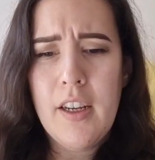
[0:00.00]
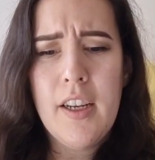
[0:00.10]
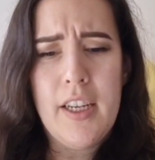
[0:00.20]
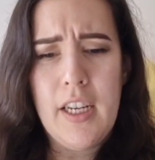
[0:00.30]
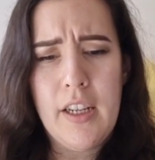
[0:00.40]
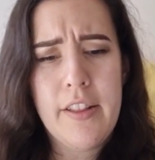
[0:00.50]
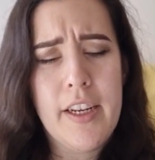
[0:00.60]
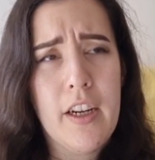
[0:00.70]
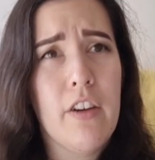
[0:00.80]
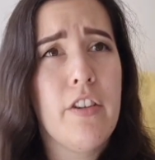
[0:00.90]
Yeah, I
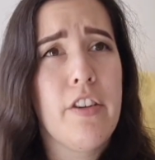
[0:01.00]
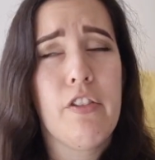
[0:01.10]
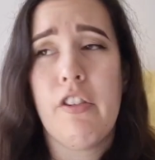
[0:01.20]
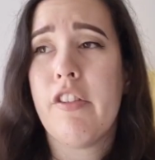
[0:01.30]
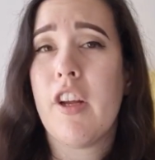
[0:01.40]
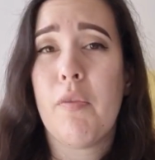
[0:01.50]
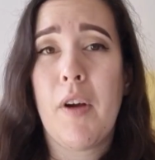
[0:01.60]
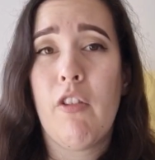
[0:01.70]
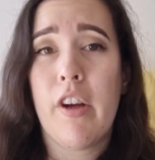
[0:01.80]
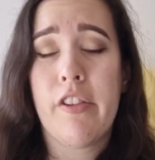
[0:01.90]
think I'll just reserve my
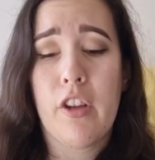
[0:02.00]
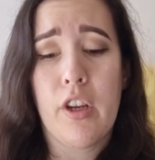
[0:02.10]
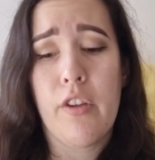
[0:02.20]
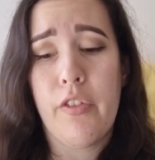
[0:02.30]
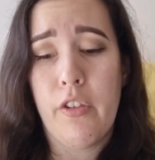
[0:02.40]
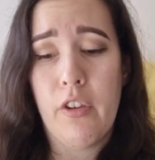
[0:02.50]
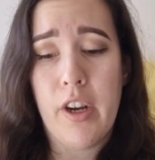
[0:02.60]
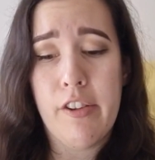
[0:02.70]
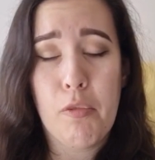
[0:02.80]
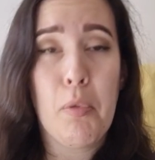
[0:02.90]
rice cooker for
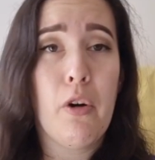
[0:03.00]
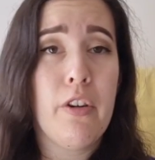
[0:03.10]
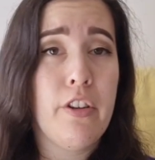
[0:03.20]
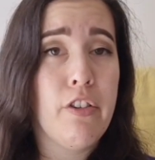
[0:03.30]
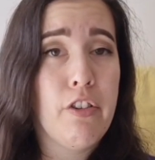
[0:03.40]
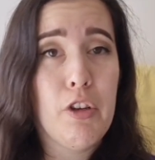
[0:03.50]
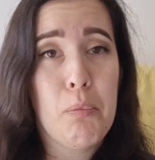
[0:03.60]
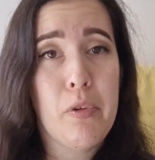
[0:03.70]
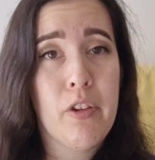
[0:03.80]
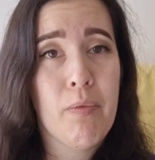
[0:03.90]
rice, porridge and
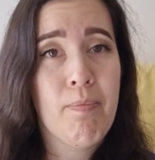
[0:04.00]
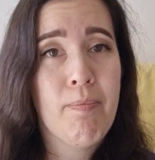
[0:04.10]
soups.